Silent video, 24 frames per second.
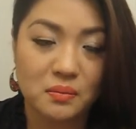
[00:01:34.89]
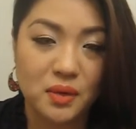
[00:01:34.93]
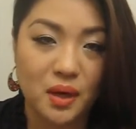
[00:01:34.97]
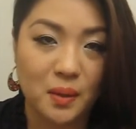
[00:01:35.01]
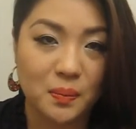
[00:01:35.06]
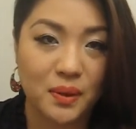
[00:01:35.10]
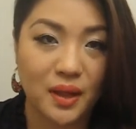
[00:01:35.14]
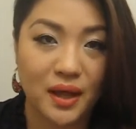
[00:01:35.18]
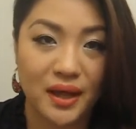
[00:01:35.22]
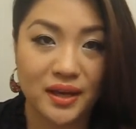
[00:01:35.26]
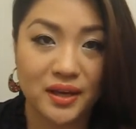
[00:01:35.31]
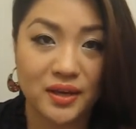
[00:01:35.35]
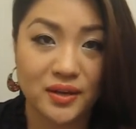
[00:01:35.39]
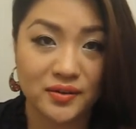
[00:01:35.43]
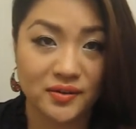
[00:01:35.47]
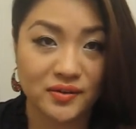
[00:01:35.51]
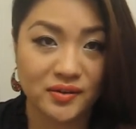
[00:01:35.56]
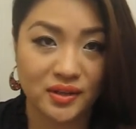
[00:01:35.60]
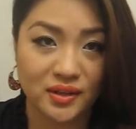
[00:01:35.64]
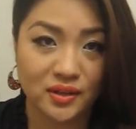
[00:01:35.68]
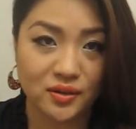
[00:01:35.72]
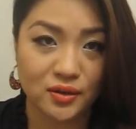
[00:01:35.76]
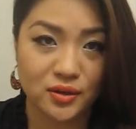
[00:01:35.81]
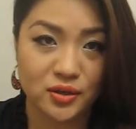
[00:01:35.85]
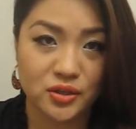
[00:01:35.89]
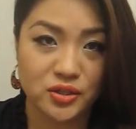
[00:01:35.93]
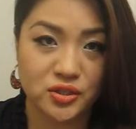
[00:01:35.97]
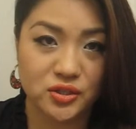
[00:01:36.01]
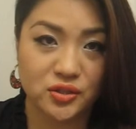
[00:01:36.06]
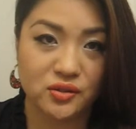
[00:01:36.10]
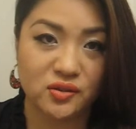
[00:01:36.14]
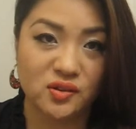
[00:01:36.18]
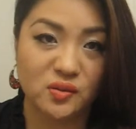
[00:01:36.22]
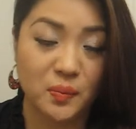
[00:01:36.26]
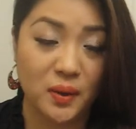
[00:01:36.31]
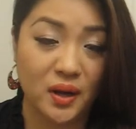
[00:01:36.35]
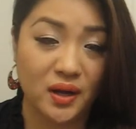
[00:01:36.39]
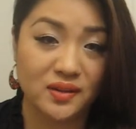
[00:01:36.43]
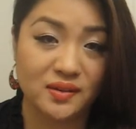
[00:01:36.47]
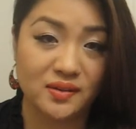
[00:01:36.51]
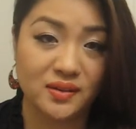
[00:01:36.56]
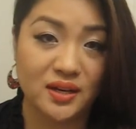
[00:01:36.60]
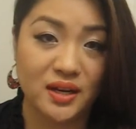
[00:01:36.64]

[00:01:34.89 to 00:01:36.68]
apply concealer to the spots